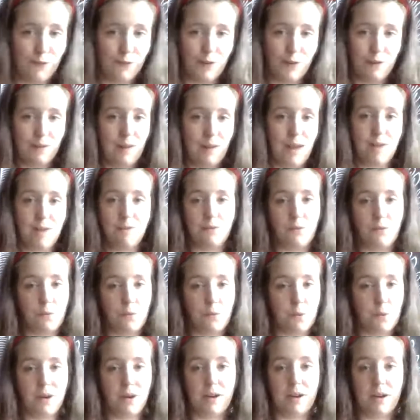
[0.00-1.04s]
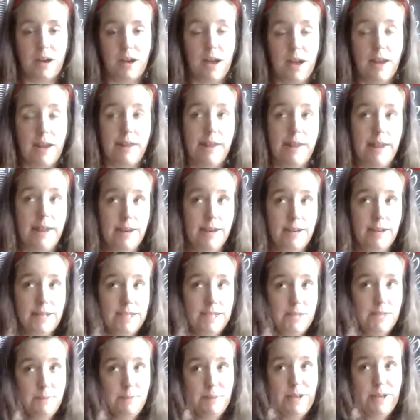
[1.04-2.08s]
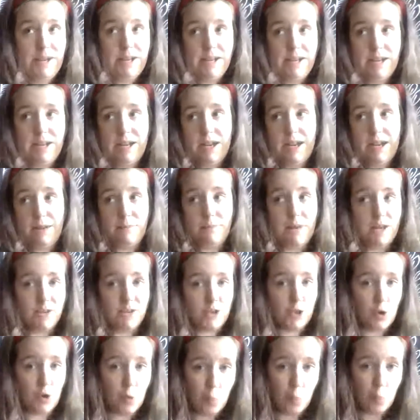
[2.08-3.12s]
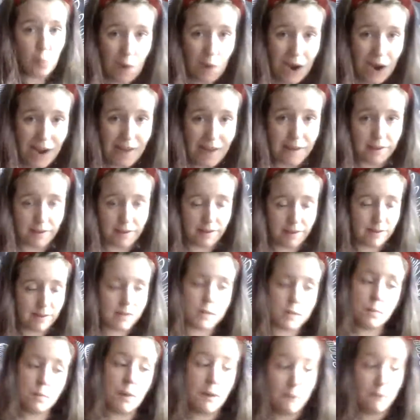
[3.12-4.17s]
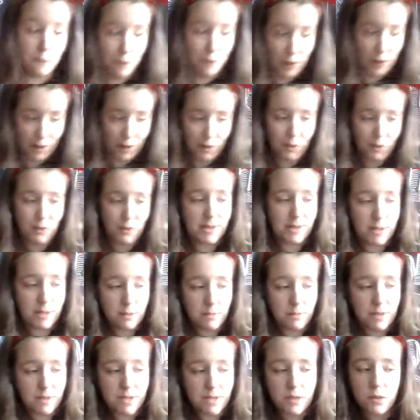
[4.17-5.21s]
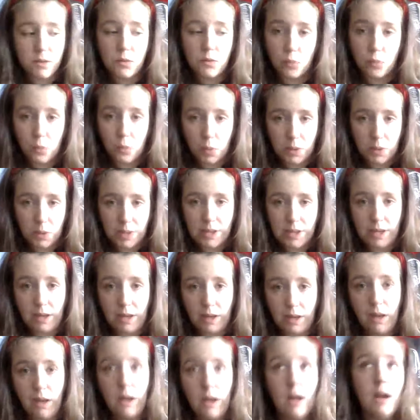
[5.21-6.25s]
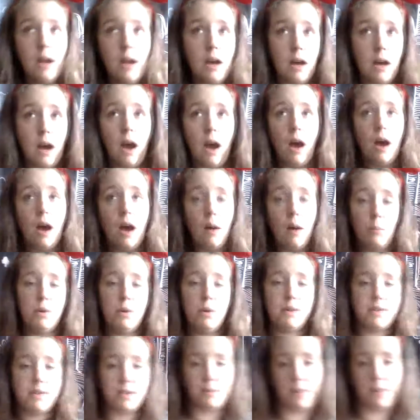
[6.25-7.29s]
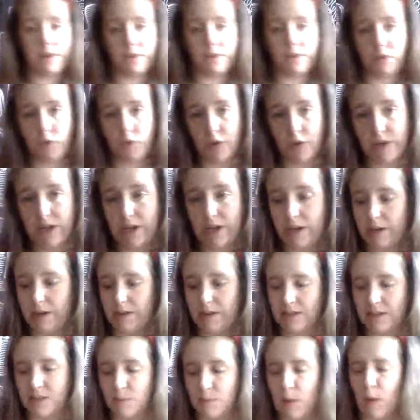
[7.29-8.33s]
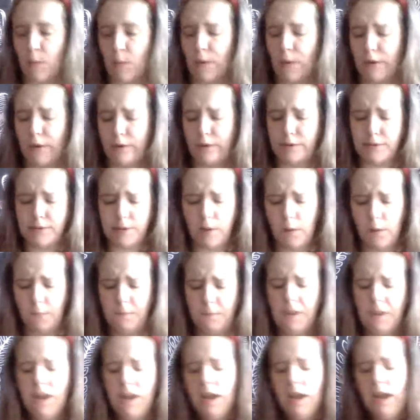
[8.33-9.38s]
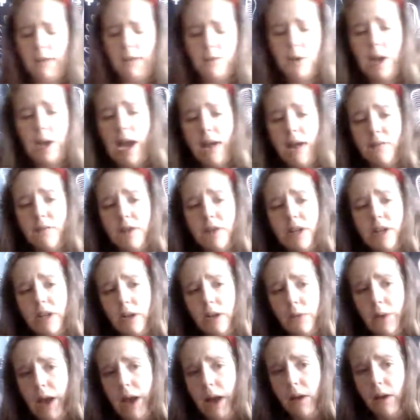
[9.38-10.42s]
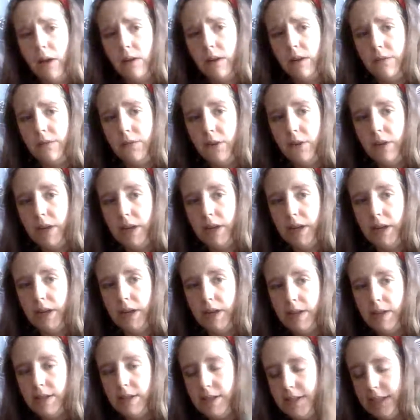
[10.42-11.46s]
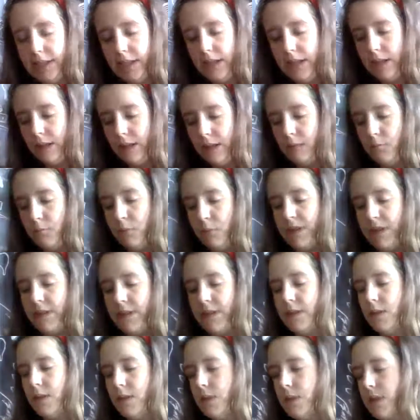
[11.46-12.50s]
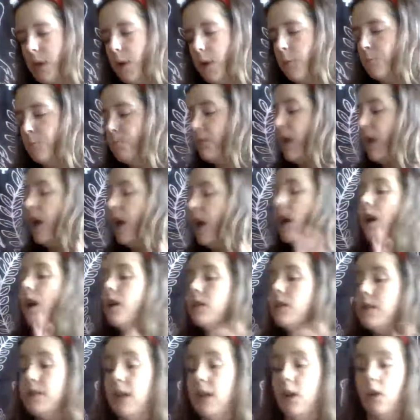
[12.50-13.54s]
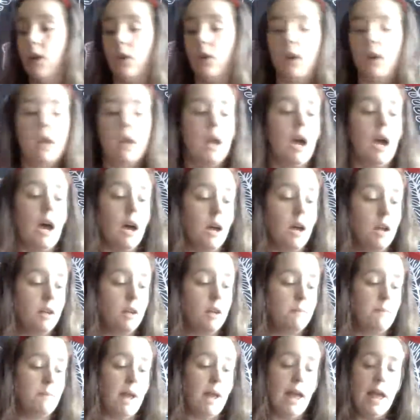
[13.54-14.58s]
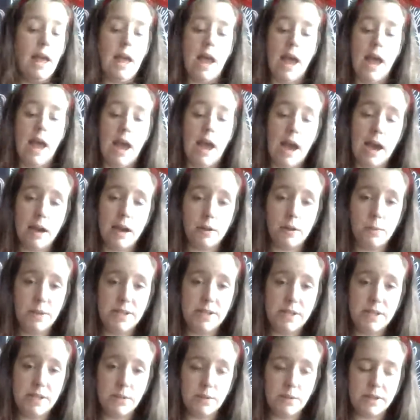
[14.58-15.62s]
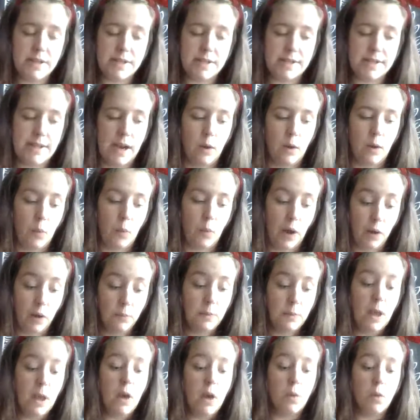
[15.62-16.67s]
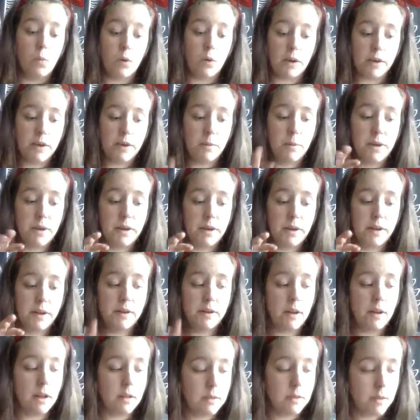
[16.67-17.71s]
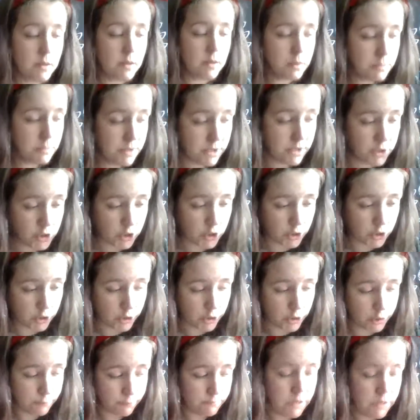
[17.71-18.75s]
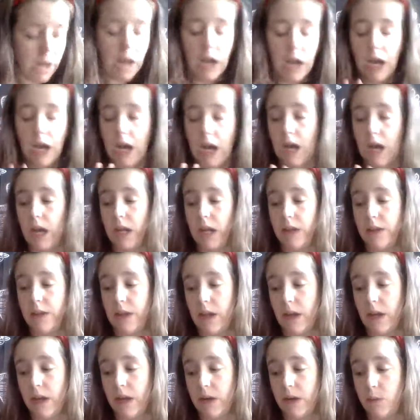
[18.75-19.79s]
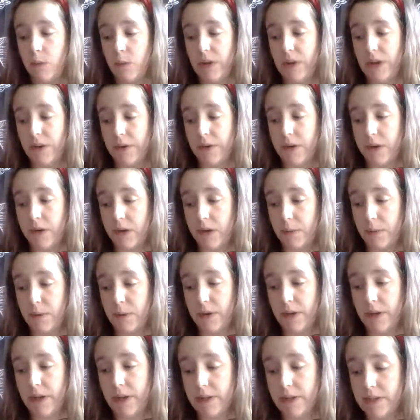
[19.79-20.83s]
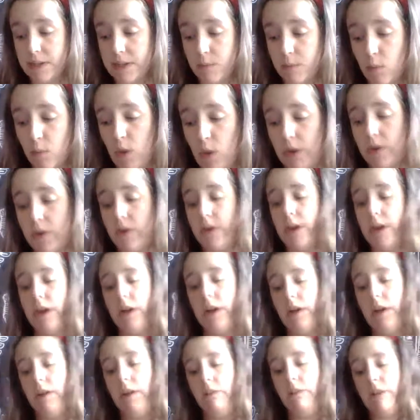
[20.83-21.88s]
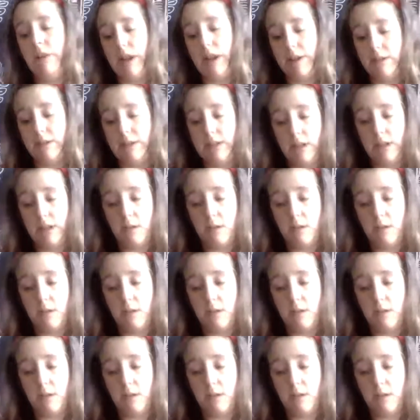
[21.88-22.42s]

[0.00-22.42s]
love work. I can't explain it. I'm not sure why it is, but fennel seems to really put some extra kick into spell work. So if you have any around, if you can get any seed, please do so. So, how do we deal with this now? Well, we're going to put in a little bit of sugar, and then we are going to put in some water, and that's going to